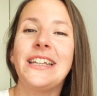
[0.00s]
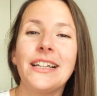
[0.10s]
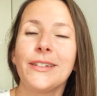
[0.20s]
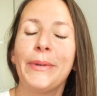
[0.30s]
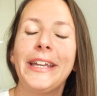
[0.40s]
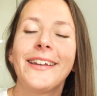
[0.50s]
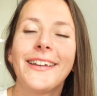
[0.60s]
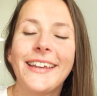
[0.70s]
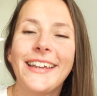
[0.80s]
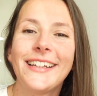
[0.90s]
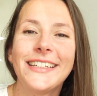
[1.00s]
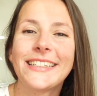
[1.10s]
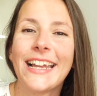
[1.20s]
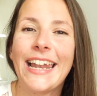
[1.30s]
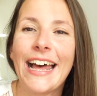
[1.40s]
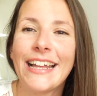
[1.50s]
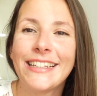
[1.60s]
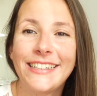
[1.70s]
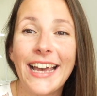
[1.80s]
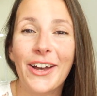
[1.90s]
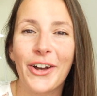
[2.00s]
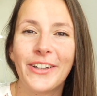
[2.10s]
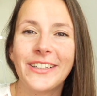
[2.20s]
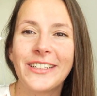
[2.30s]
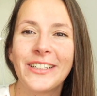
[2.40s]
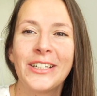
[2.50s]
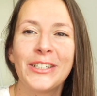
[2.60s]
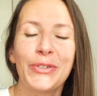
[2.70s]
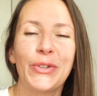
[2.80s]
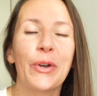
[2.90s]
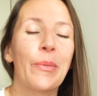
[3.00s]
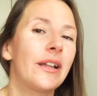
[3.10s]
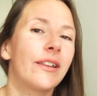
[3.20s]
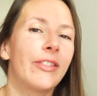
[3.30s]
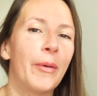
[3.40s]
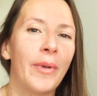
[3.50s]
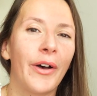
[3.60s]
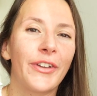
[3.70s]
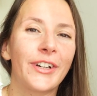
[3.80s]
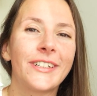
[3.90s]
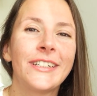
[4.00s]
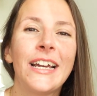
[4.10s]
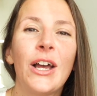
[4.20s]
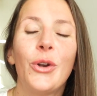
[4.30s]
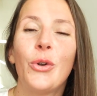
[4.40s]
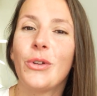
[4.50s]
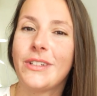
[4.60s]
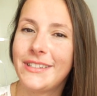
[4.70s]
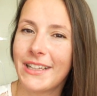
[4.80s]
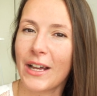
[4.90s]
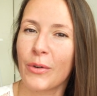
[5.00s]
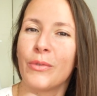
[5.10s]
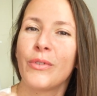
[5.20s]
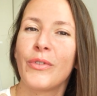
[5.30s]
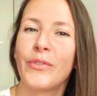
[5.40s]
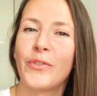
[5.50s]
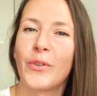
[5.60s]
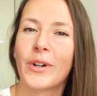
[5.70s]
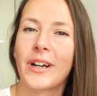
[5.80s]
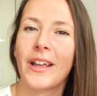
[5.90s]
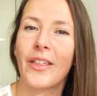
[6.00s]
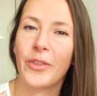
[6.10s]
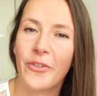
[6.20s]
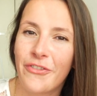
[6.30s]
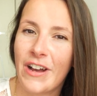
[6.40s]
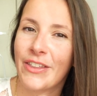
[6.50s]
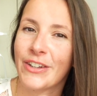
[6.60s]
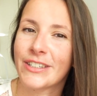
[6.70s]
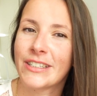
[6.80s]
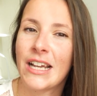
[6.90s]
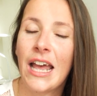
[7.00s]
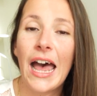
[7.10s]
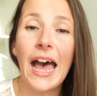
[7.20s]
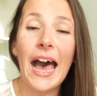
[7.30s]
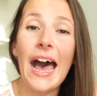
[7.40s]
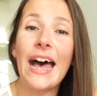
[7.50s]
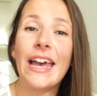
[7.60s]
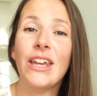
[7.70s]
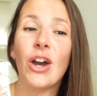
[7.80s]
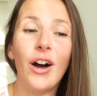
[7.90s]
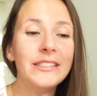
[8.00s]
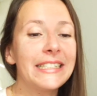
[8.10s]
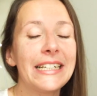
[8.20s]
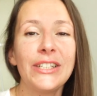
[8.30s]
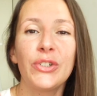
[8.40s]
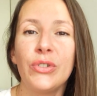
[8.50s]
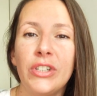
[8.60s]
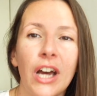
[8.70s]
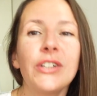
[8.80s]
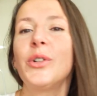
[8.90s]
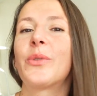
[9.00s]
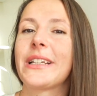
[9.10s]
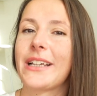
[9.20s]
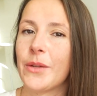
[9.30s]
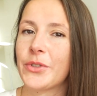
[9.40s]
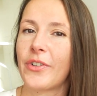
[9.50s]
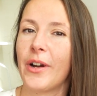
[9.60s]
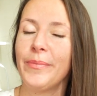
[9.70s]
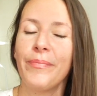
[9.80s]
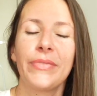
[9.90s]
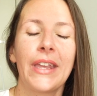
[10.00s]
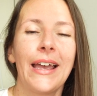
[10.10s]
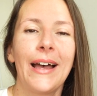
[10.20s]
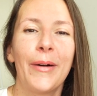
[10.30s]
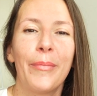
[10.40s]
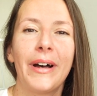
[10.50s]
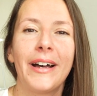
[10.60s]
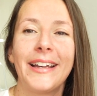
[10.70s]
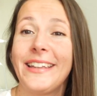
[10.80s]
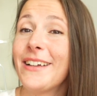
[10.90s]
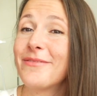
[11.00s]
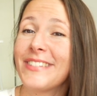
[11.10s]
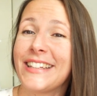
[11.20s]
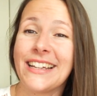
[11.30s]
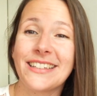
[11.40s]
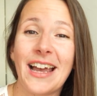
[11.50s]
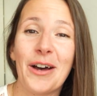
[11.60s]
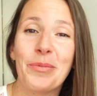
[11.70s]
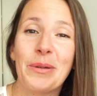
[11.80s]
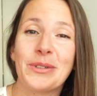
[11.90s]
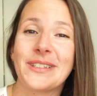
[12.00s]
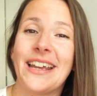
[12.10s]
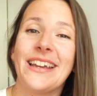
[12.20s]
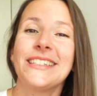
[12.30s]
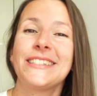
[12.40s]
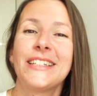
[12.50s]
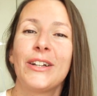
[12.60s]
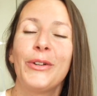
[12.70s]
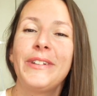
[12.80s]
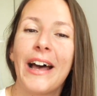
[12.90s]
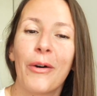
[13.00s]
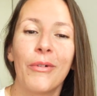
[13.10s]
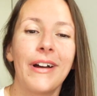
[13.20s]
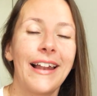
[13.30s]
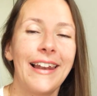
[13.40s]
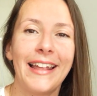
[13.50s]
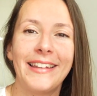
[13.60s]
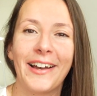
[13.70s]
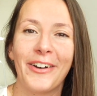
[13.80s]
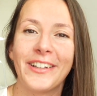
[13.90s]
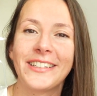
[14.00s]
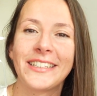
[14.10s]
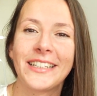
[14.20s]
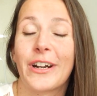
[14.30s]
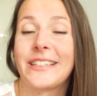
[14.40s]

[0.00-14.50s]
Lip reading: killed me, it is la daronne, to talk about the mother, le daron for the father. I honestly do not know where it comes from, but yeah, that's how people say it. Le daron, la daronne. For